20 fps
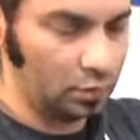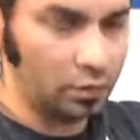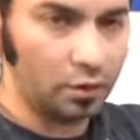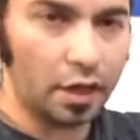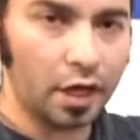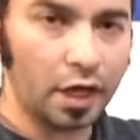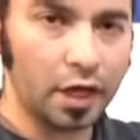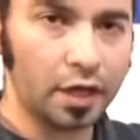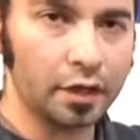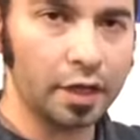
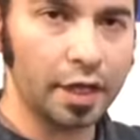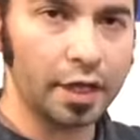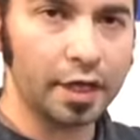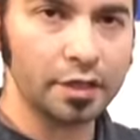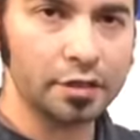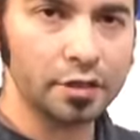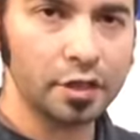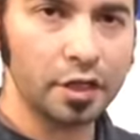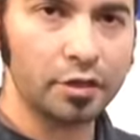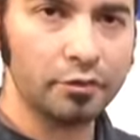And like I
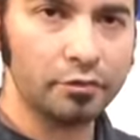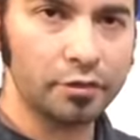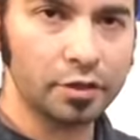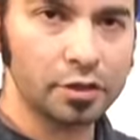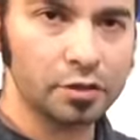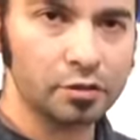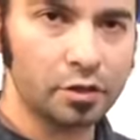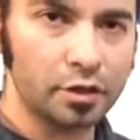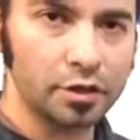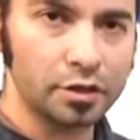said, if it
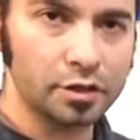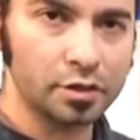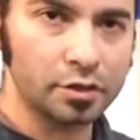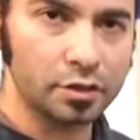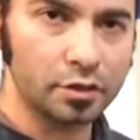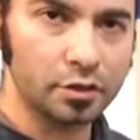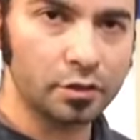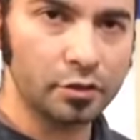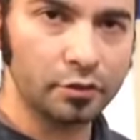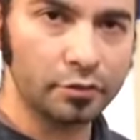starts
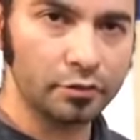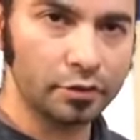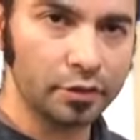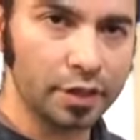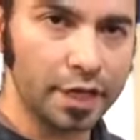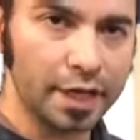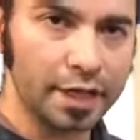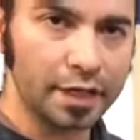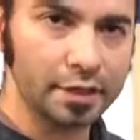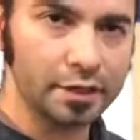to feel
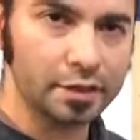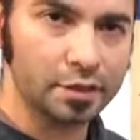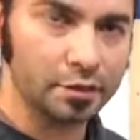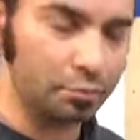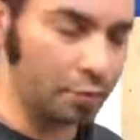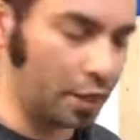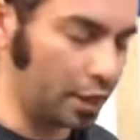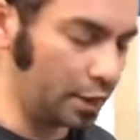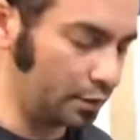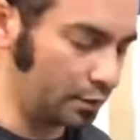like it's
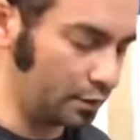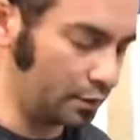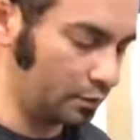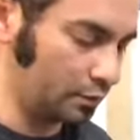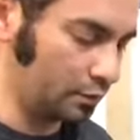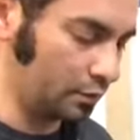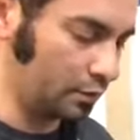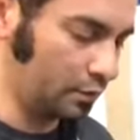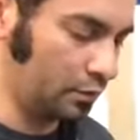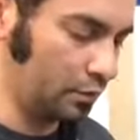cement,
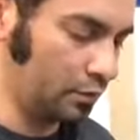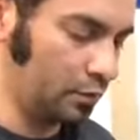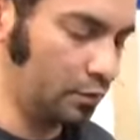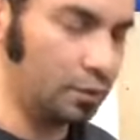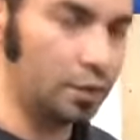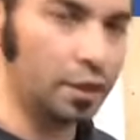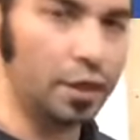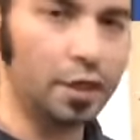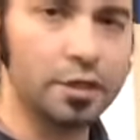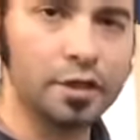
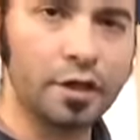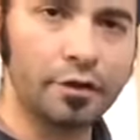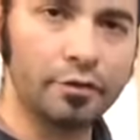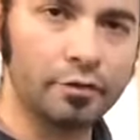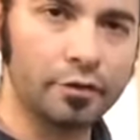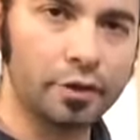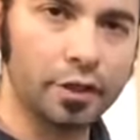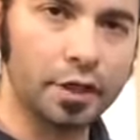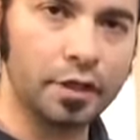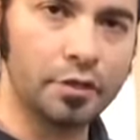then I
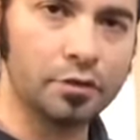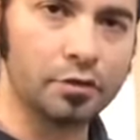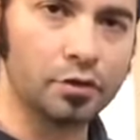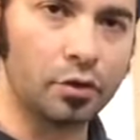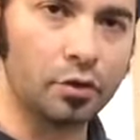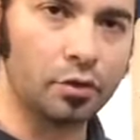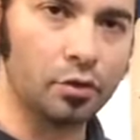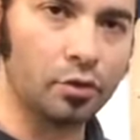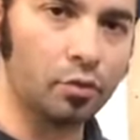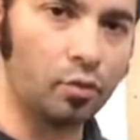definitely
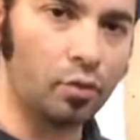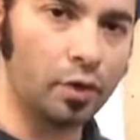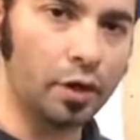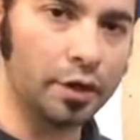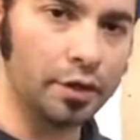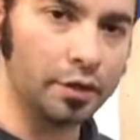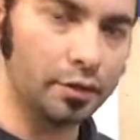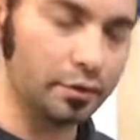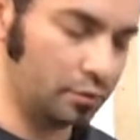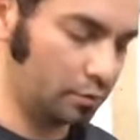don't
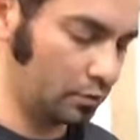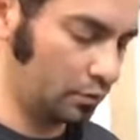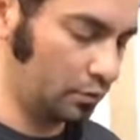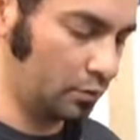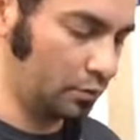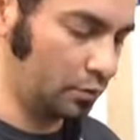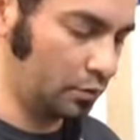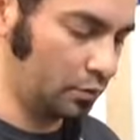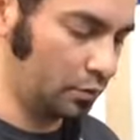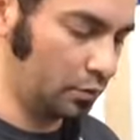want
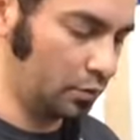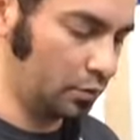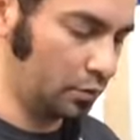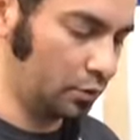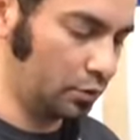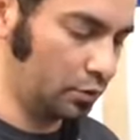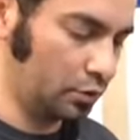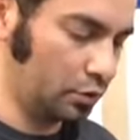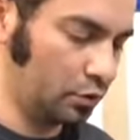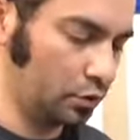
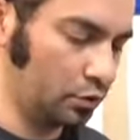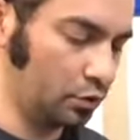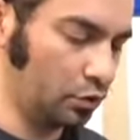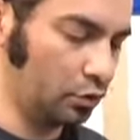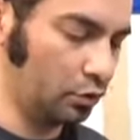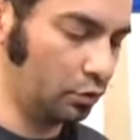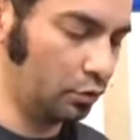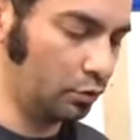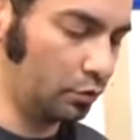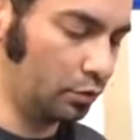
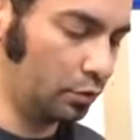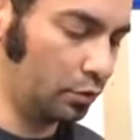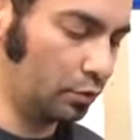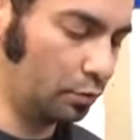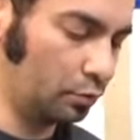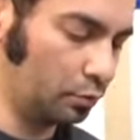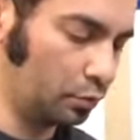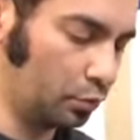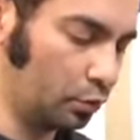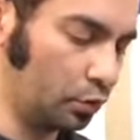to
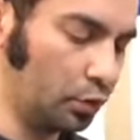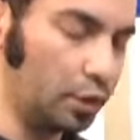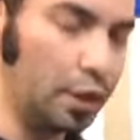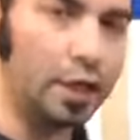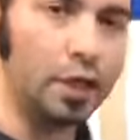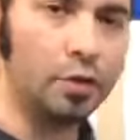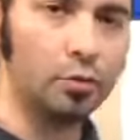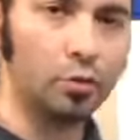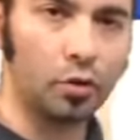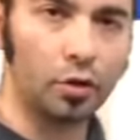pull
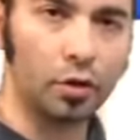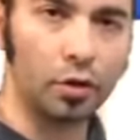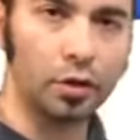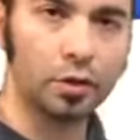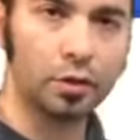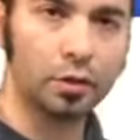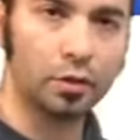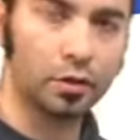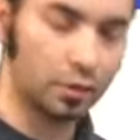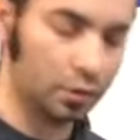anymore
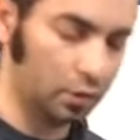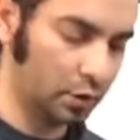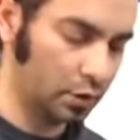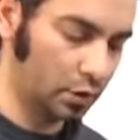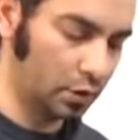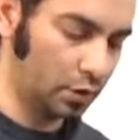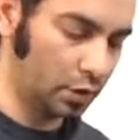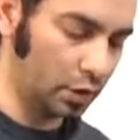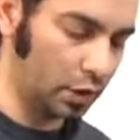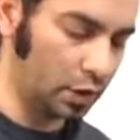
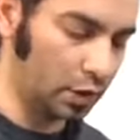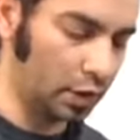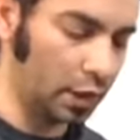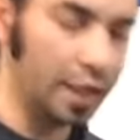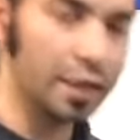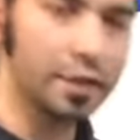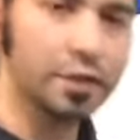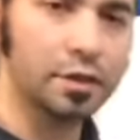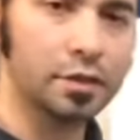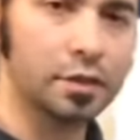
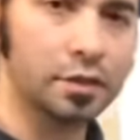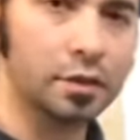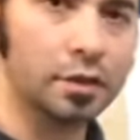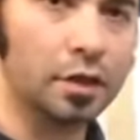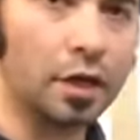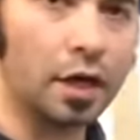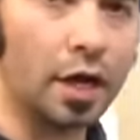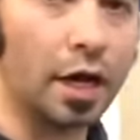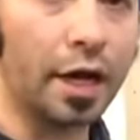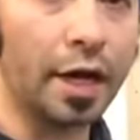unless
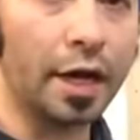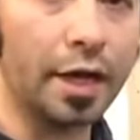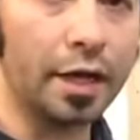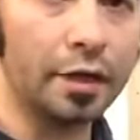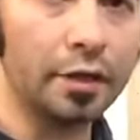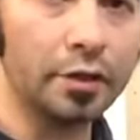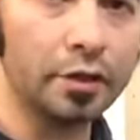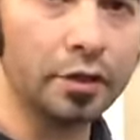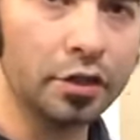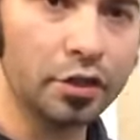
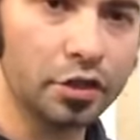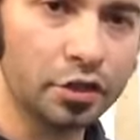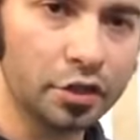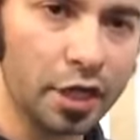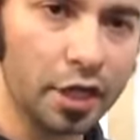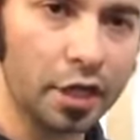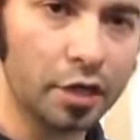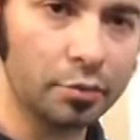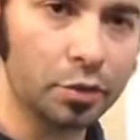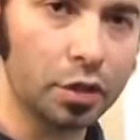I
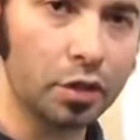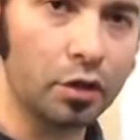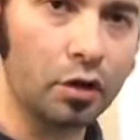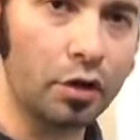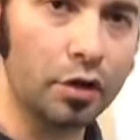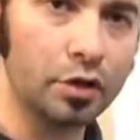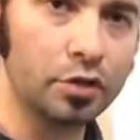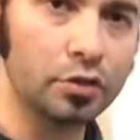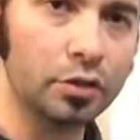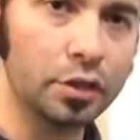shake up the
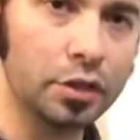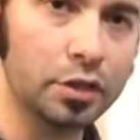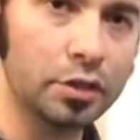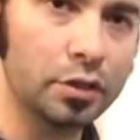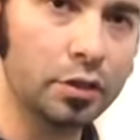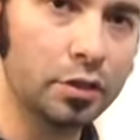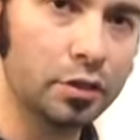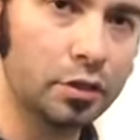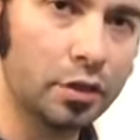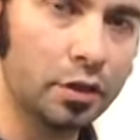cartridge
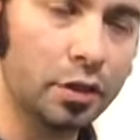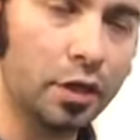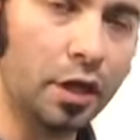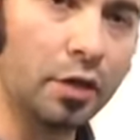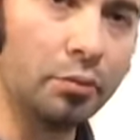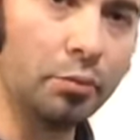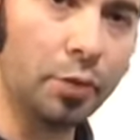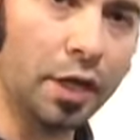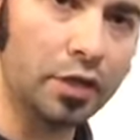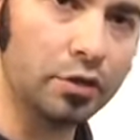
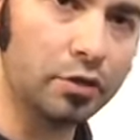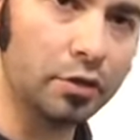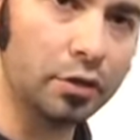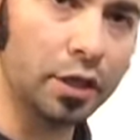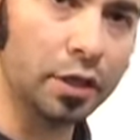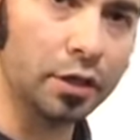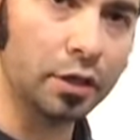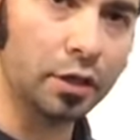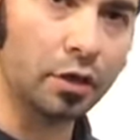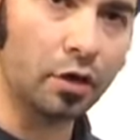and make sure
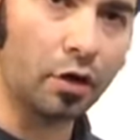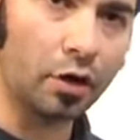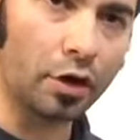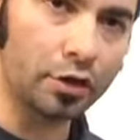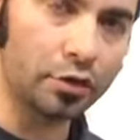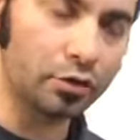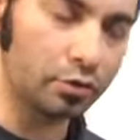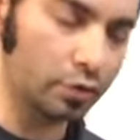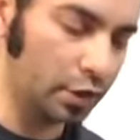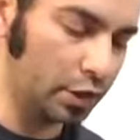that the
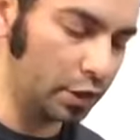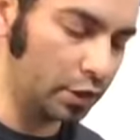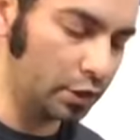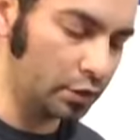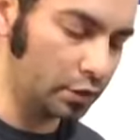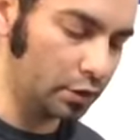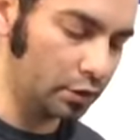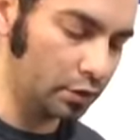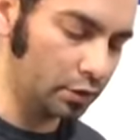cartridge